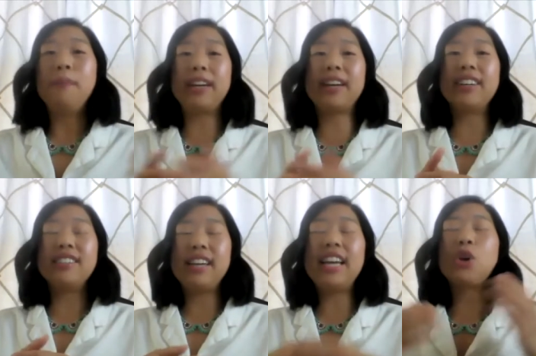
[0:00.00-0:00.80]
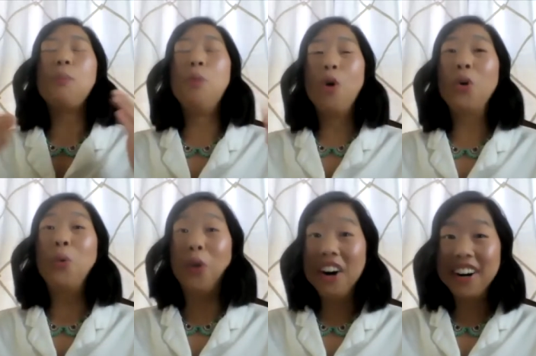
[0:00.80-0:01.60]
because it's more
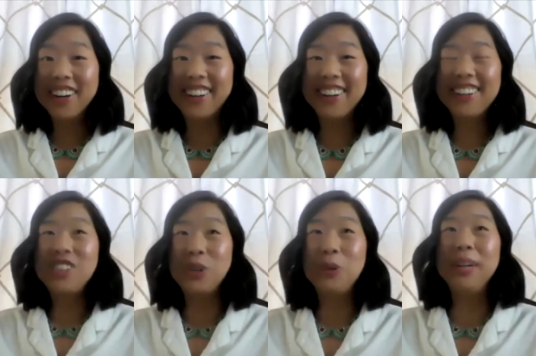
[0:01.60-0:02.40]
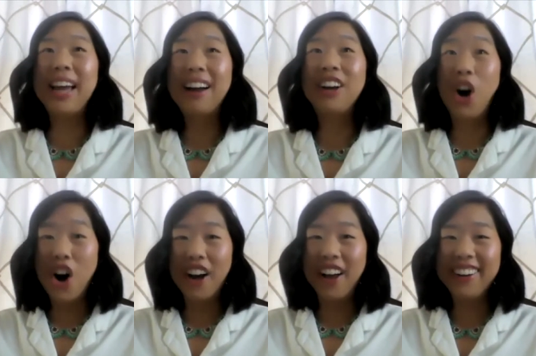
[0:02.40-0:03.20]
work to be
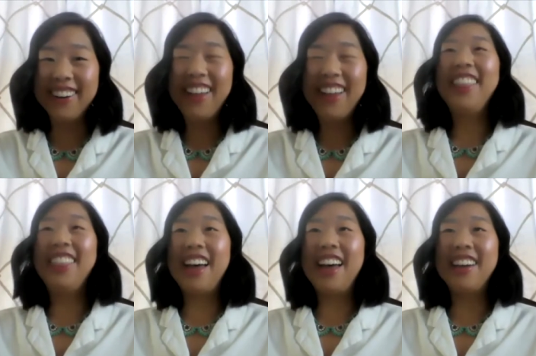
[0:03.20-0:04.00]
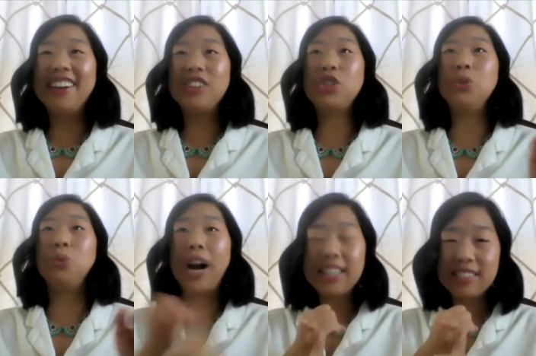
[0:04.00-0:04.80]
gone than to
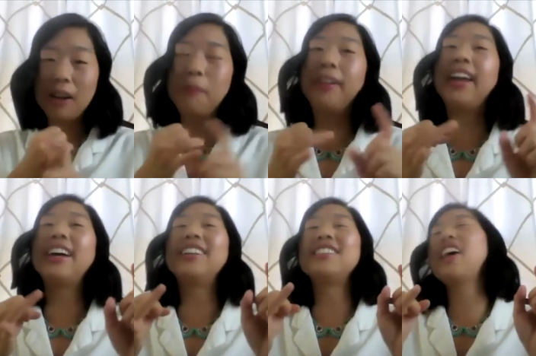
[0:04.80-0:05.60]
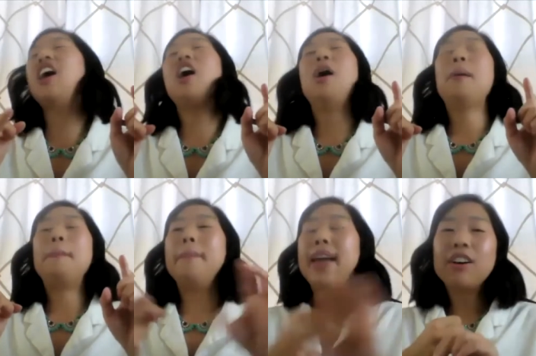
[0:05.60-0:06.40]
write sub plans,
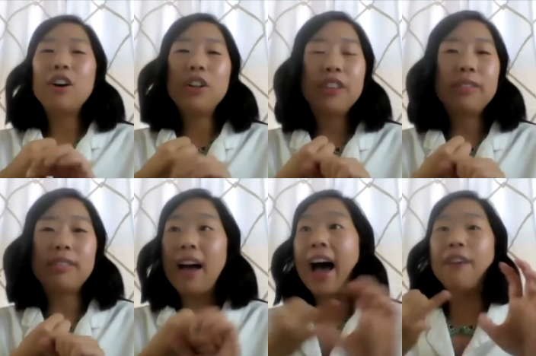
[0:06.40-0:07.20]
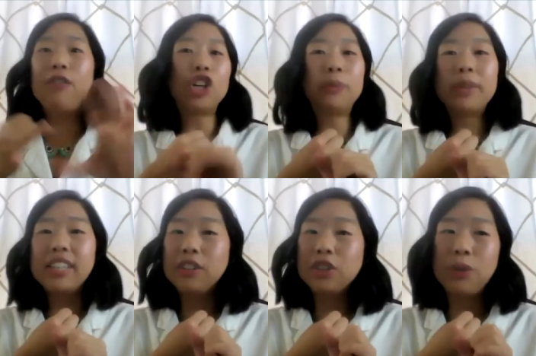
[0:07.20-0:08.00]
make all the, have all your
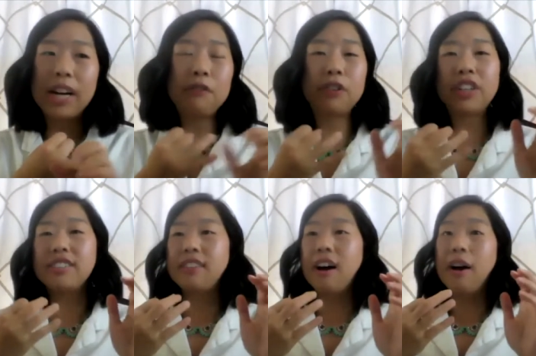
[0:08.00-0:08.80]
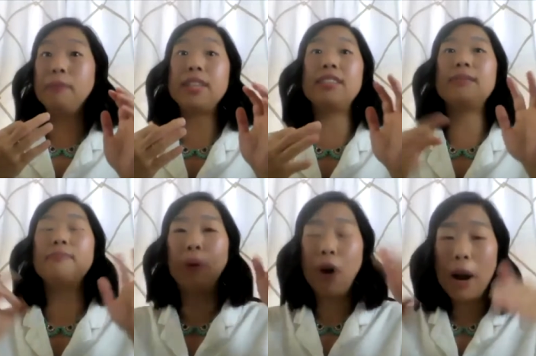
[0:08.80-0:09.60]
materials ready for a sub, to
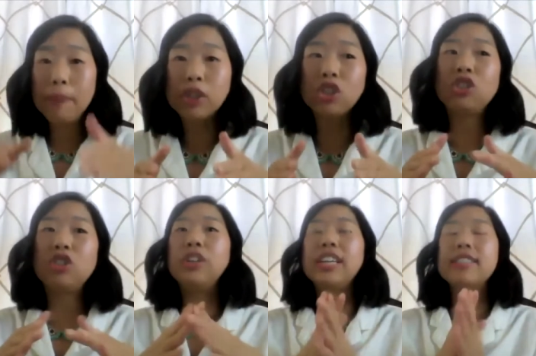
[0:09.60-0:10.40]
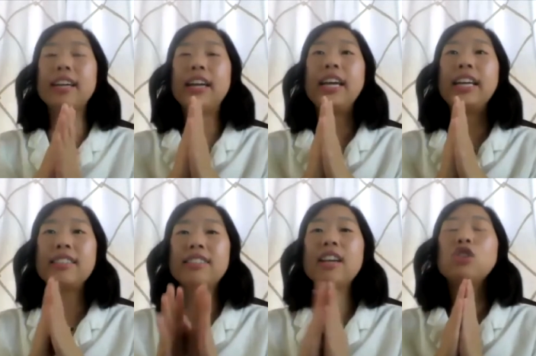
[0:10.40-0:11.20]
prep your students. Like
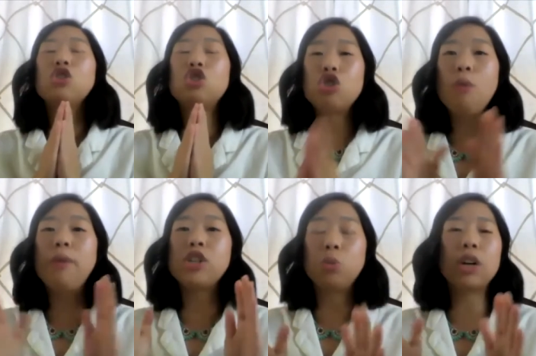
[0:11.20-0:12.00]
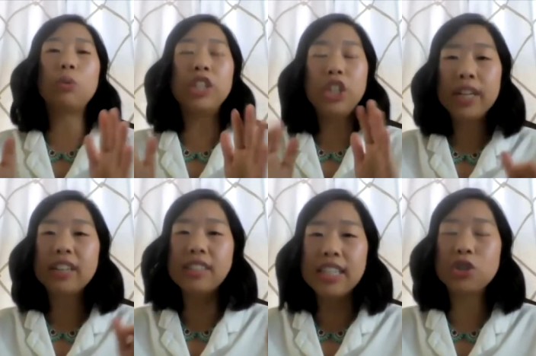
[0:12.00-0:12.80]
it's so much work. When you
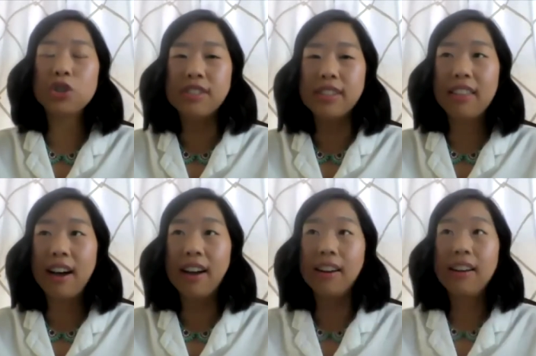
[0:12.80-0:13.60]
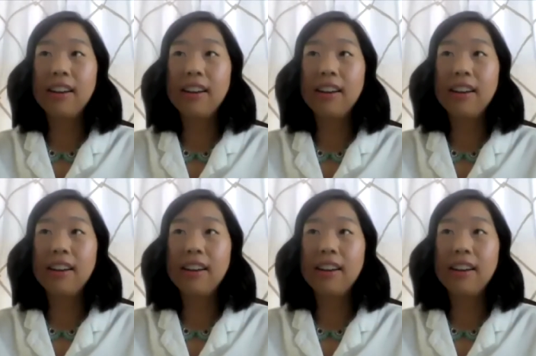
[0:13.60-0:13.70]
hear a teacher say that,